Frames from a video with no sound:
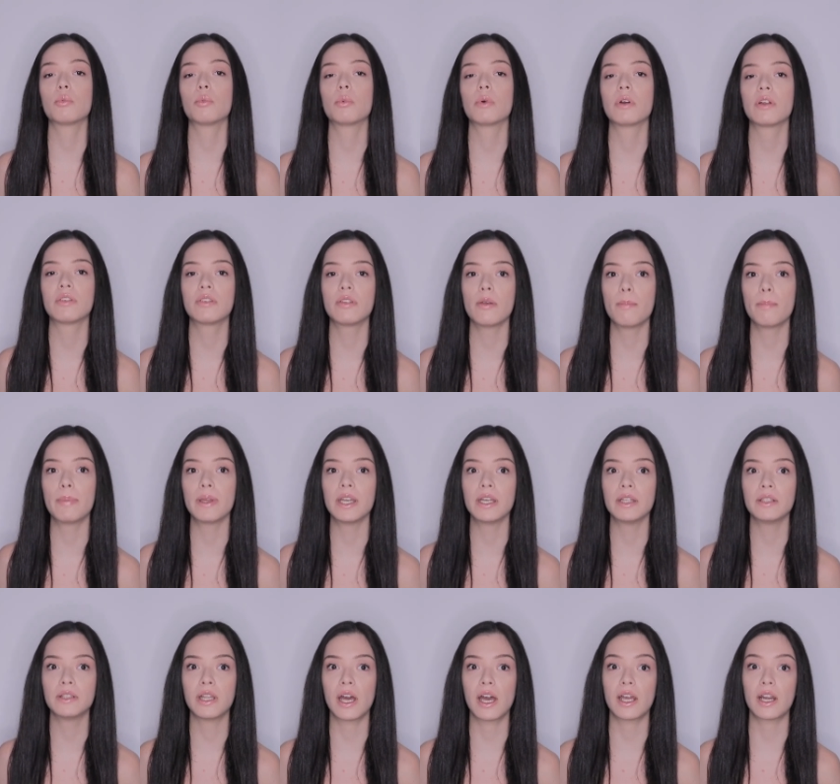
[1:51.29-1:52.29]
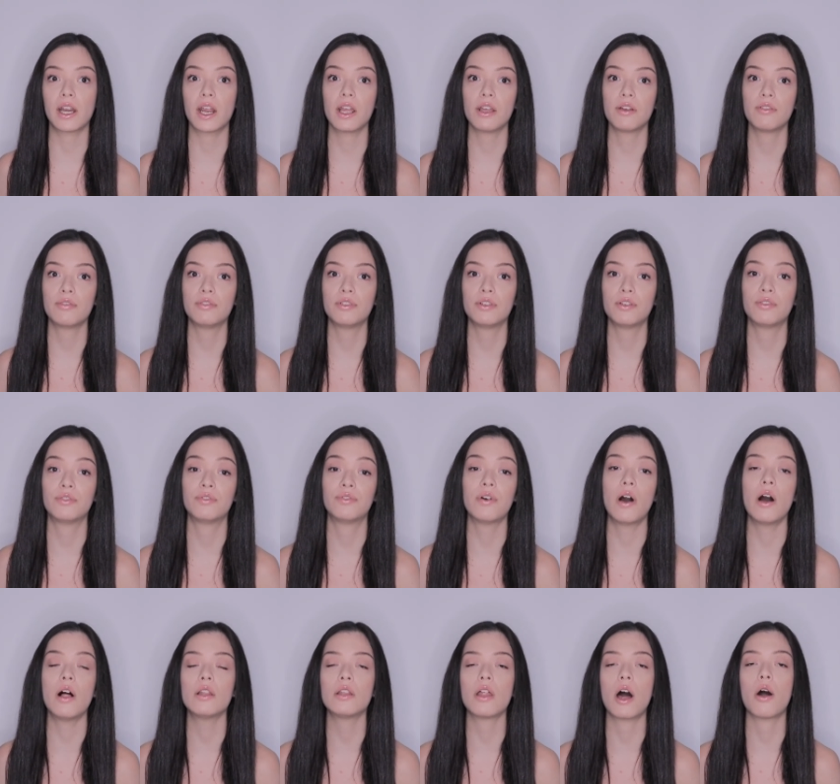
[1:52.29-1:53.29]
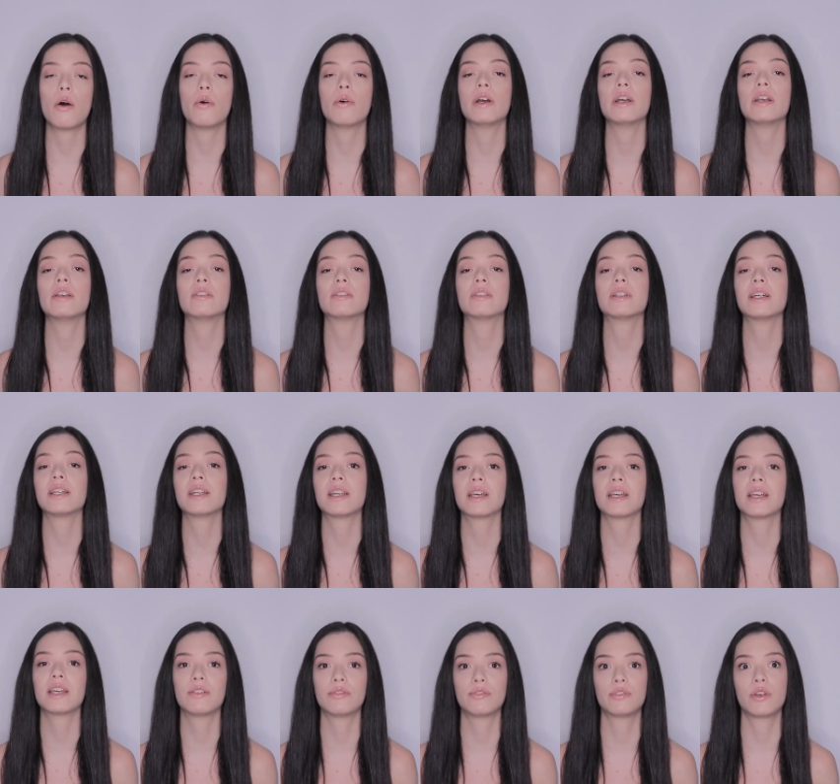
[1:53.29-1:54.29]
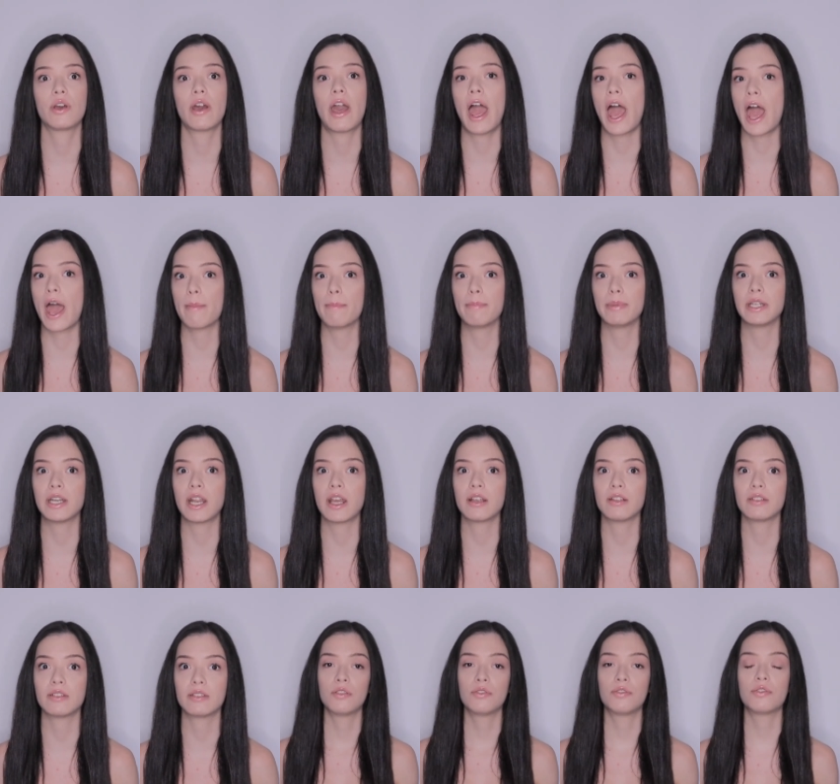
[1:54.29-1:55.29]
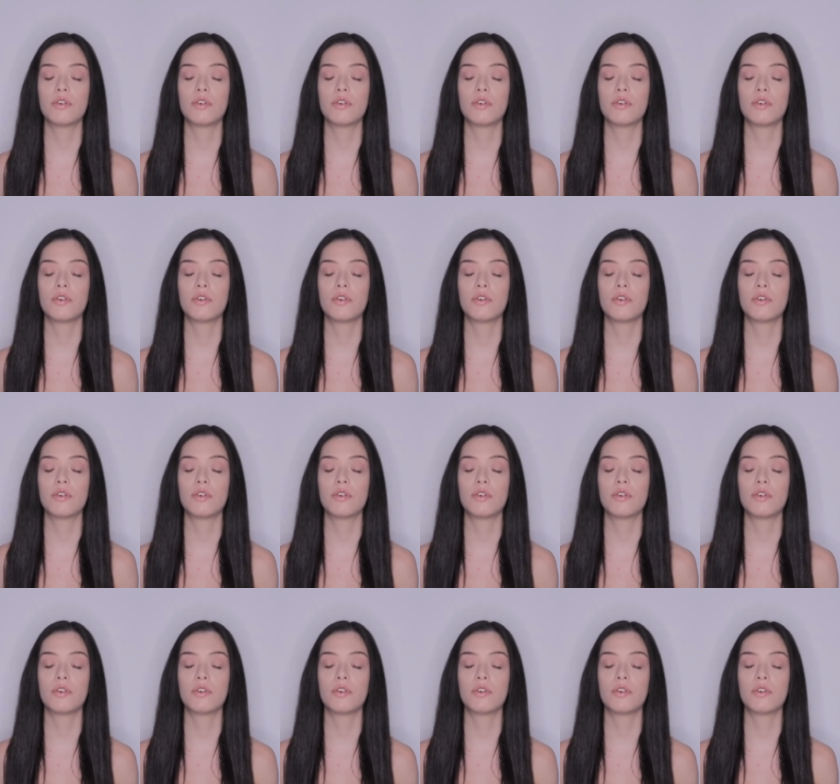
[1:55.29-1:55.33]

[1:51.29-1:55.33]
recipe that if you follow is gonna give you happiness.